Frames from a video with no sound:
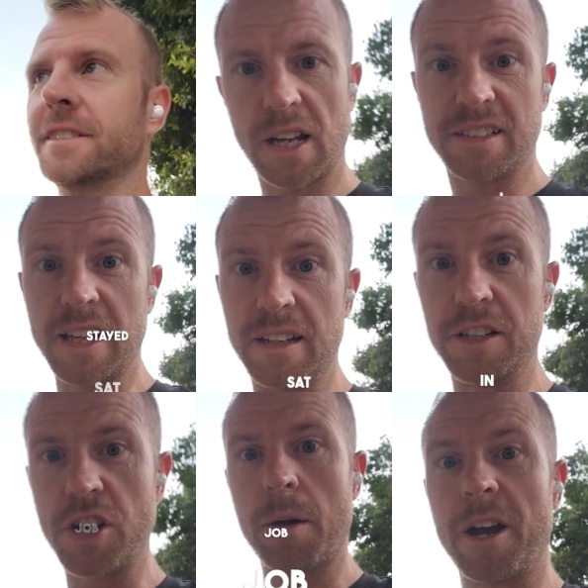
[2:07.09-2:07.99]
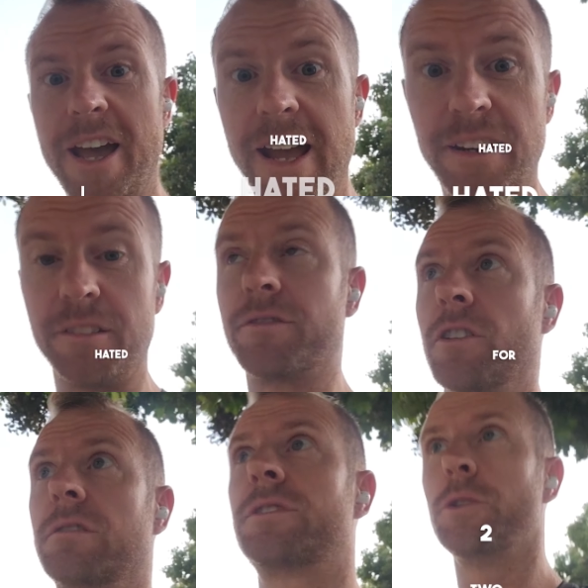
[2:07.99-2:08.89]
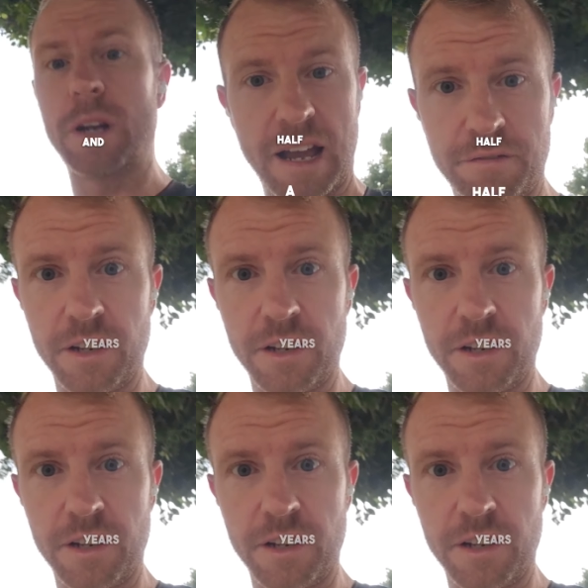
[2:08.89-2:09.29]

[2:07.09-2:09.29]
I stayed in a job I hated for 2.5